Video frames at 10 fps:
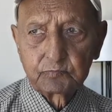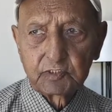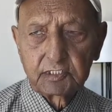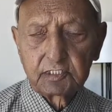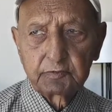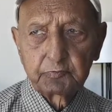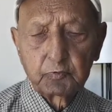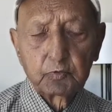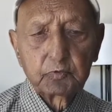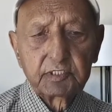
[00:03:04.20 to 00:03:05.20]
and
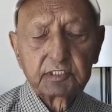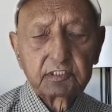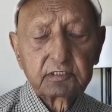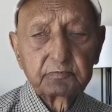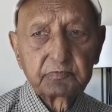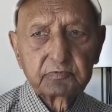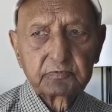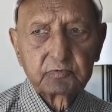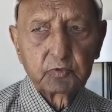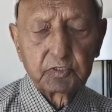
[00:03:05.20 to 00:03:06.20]
therefore it is
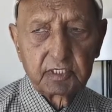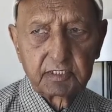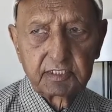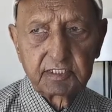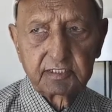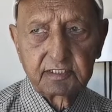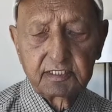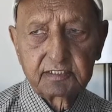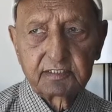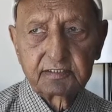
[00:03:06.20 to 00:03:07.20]
a good idea
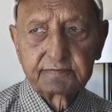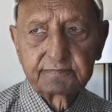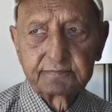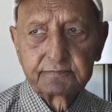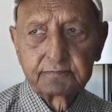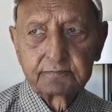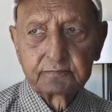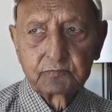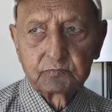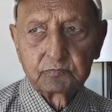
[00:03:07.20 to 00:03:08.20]
that
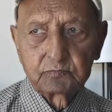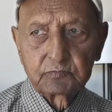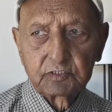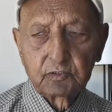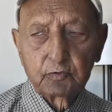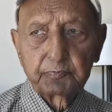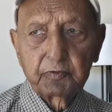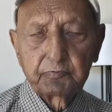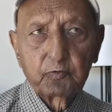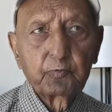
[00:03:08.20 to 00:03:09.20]
a group
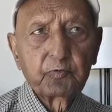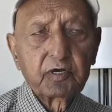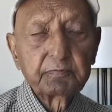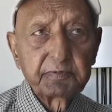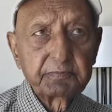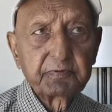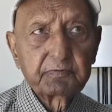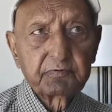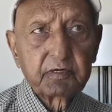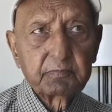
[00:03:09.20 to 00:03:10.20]
of 4 or 5 people
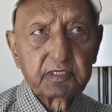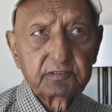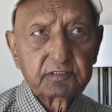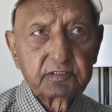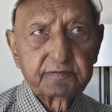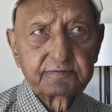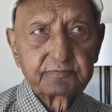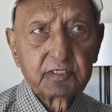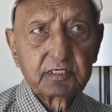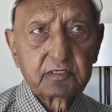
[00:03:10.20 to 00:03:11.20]
from us
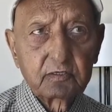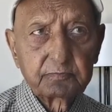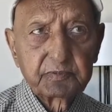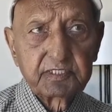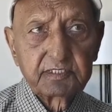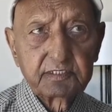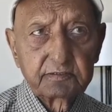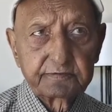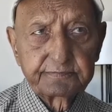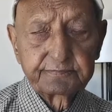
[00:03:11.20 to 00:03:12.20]
will accompany you.
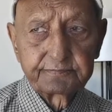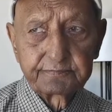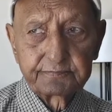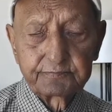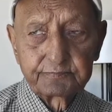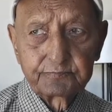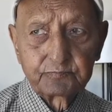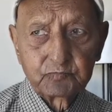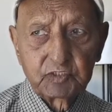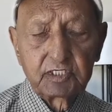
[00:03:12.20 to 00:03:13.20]

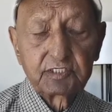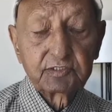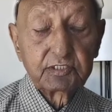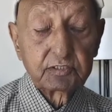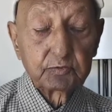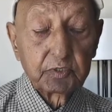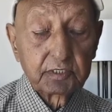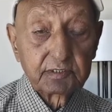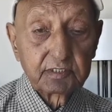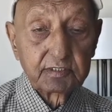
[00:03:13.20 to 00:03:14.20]
He listened to
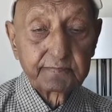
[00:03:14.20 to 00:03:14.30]
us,